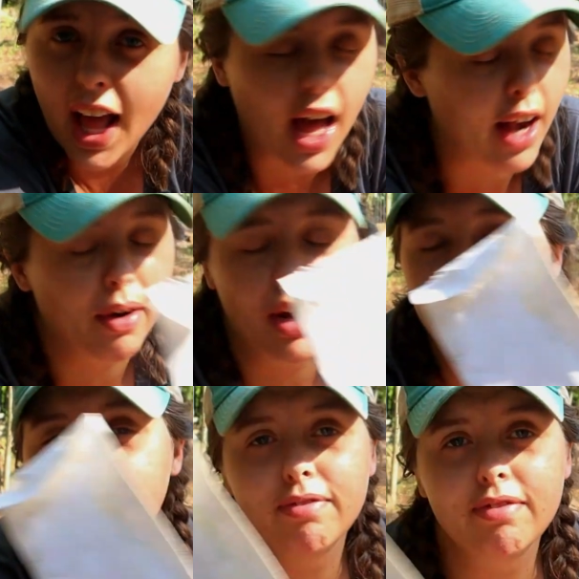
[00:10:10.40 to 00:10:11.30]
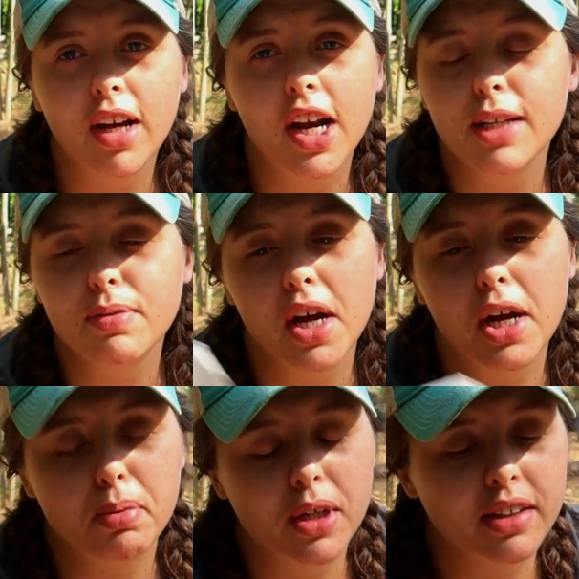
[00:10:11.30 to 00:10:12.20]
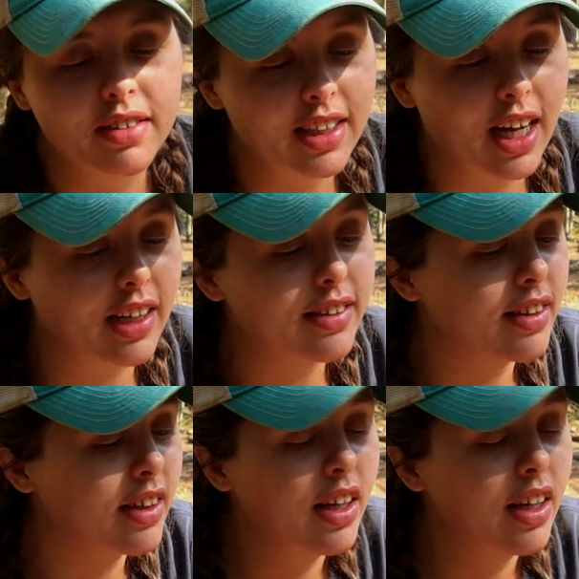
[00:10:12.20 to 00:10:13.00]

I don't know. Don't ask me how you pronounce it, guys.